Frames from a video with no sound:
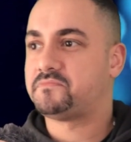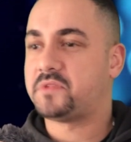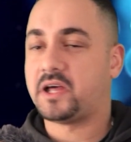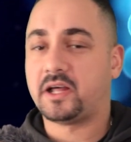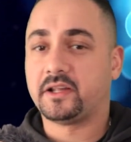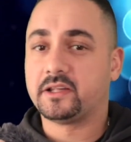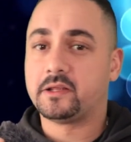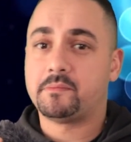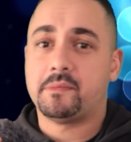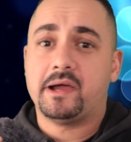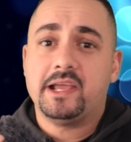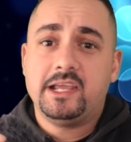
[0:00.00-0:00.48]

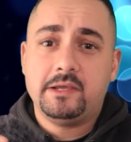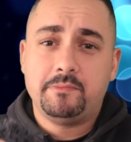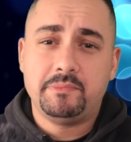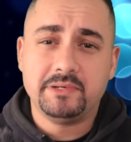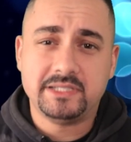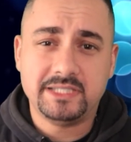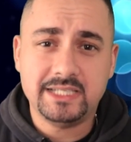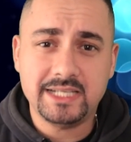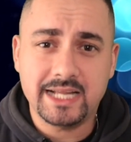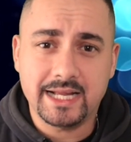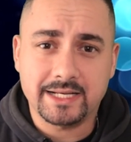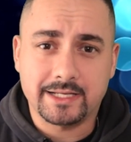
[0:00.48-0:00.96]
tell them my
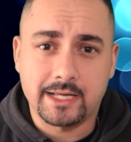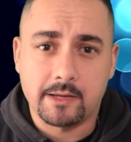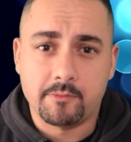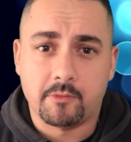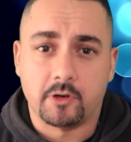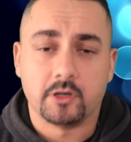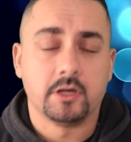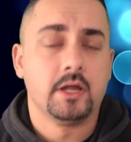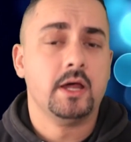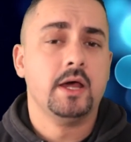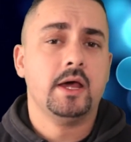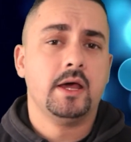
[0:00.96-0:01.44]
EPC light came
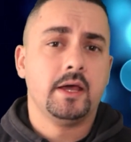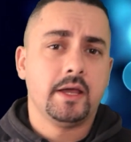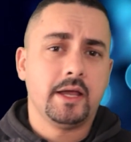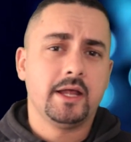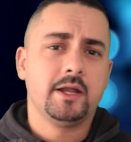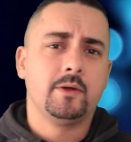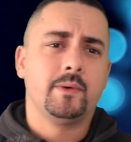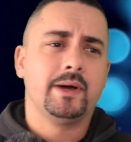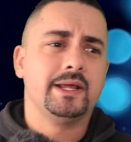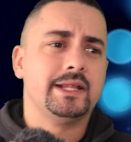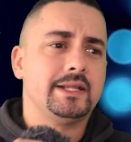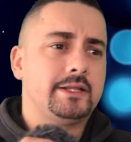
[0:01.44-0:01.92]
on.
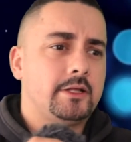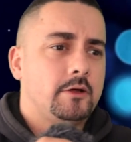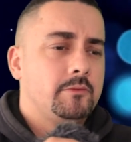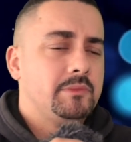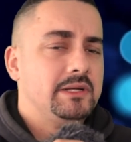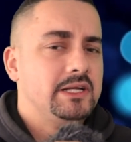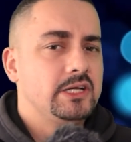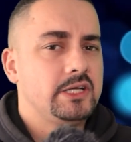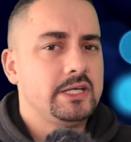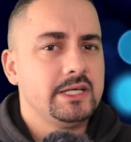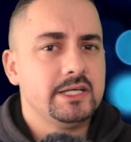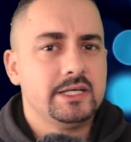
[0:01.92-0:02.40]
Anyway, they told
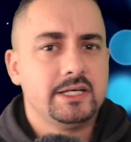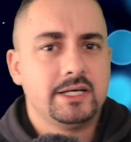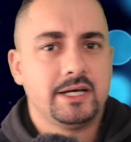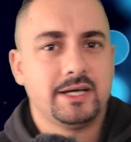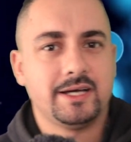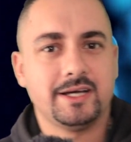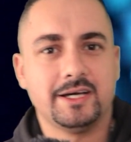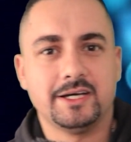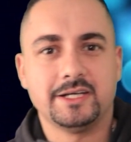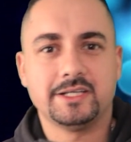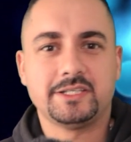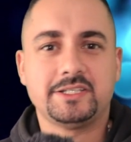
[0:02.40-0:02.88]
me, look here,
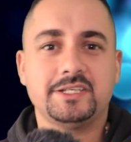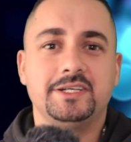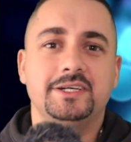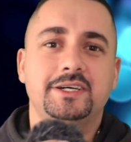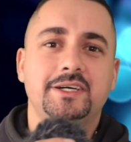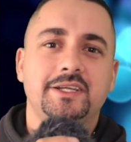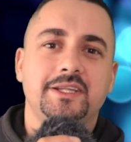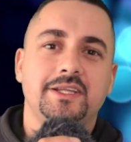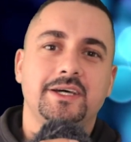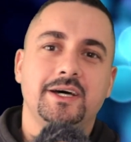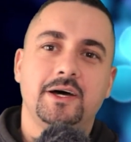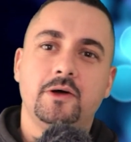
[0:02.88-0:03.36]
uh,
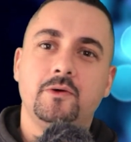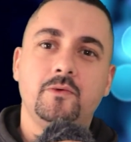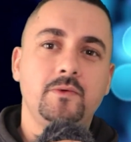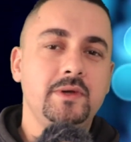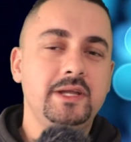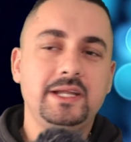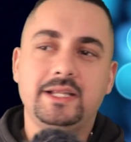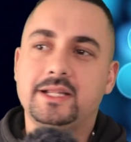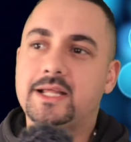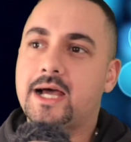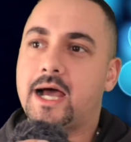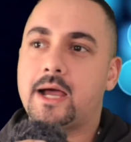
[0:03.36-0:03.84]
sir, the
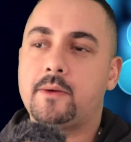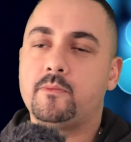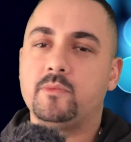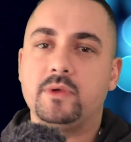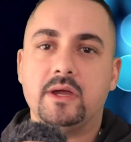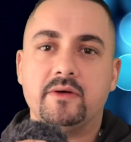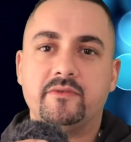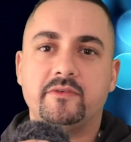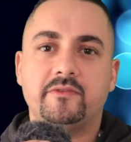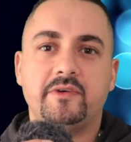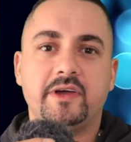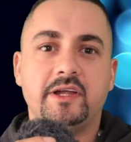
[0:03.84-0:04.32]
only time
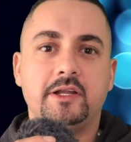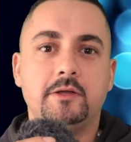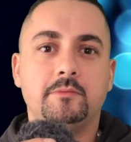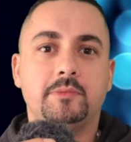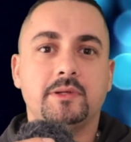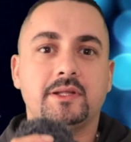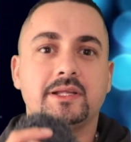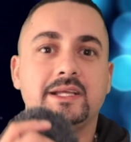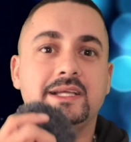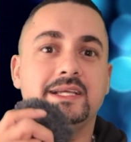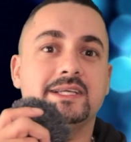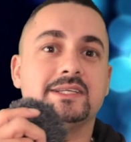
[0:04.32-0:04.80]
we have
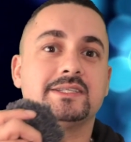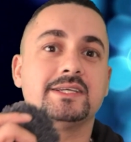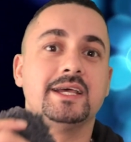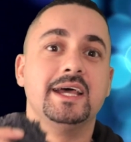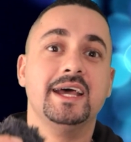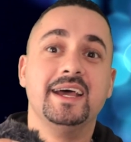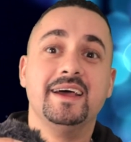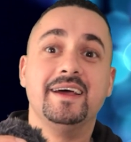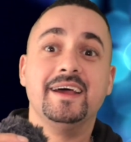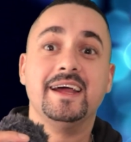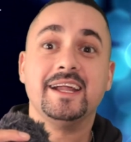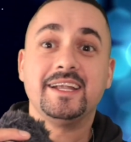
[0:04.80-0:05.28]
available is
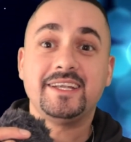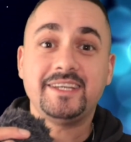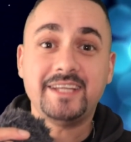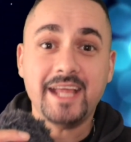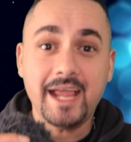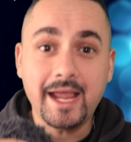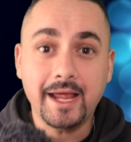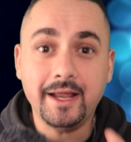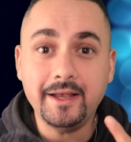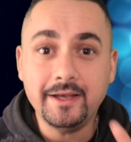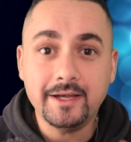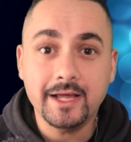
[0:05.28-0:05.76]

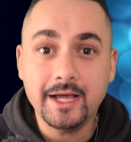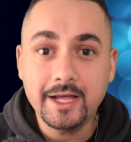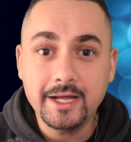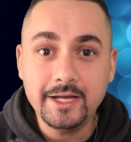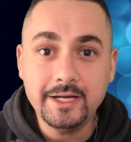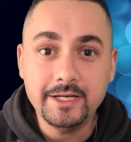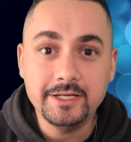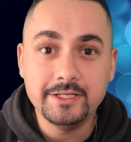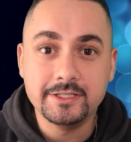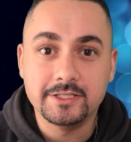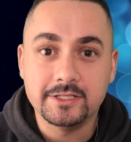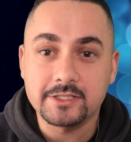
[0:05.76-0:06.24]
10
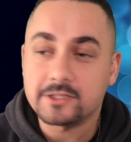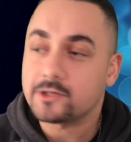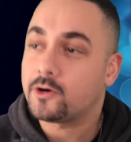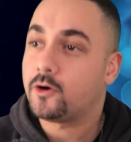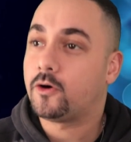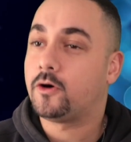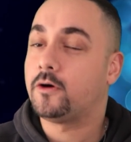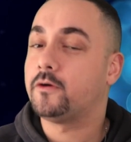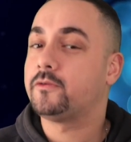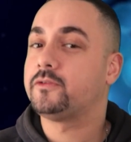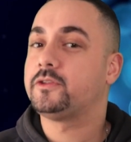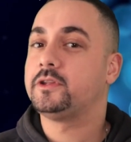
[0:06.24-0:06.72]
days
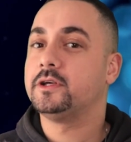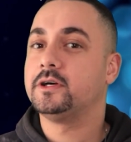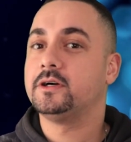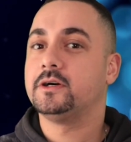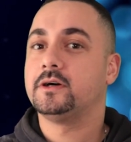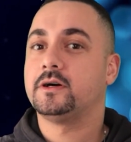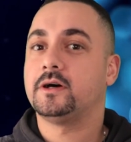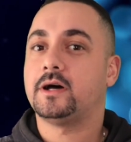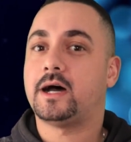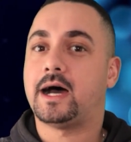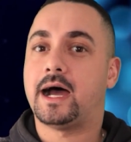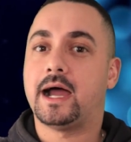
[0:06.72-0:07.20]

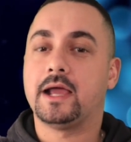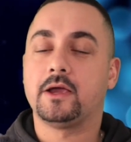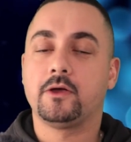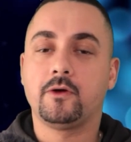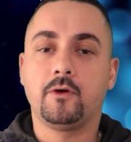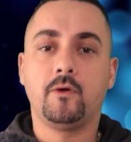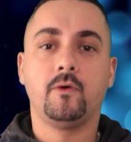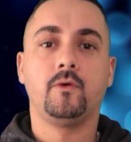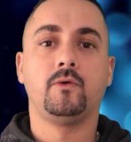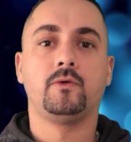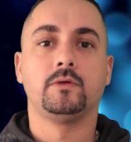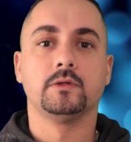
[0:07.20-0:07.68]
after I
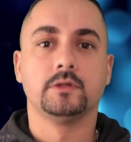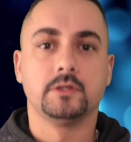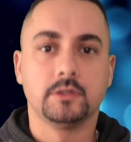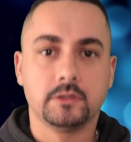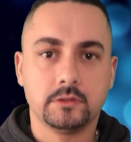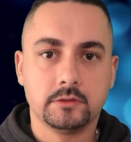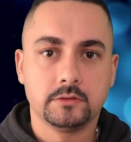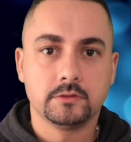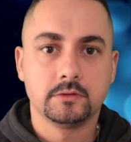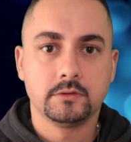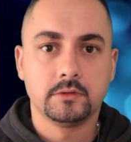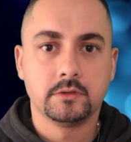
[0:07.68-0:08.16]
called.
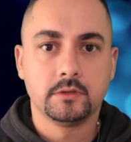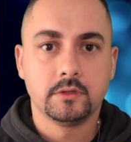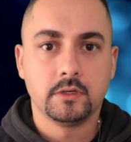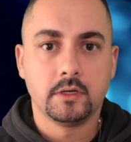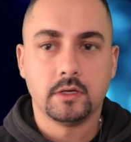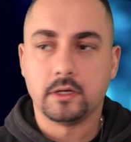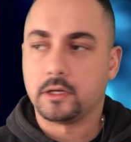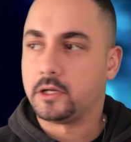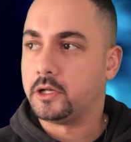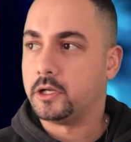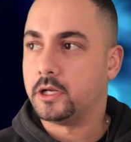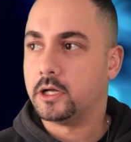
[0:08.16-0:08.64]

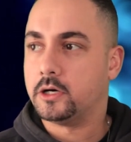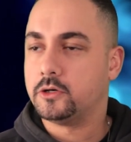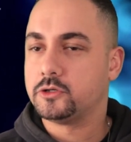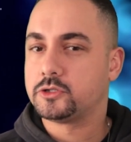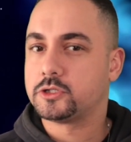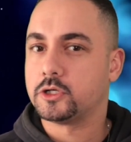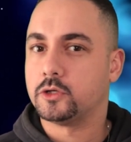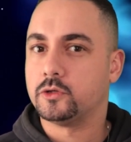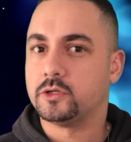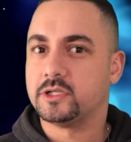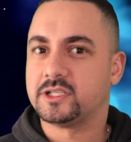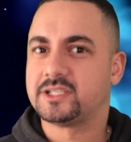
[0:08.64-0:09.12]
You know,
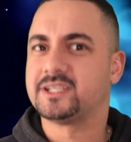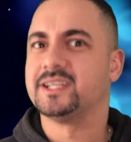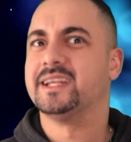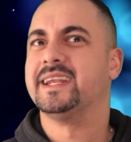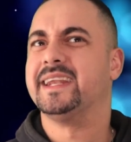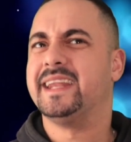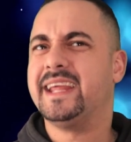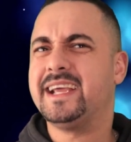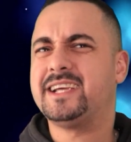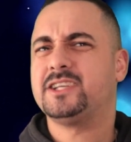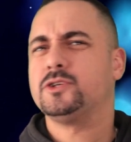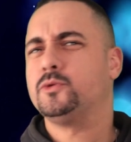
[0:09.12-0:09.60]
so it's the
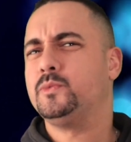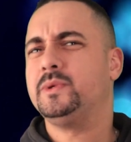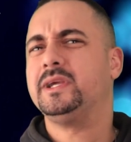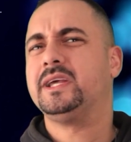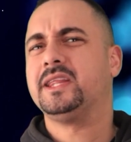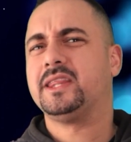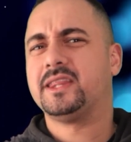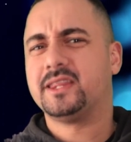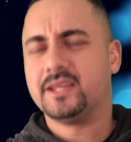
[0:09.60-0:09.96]
next week,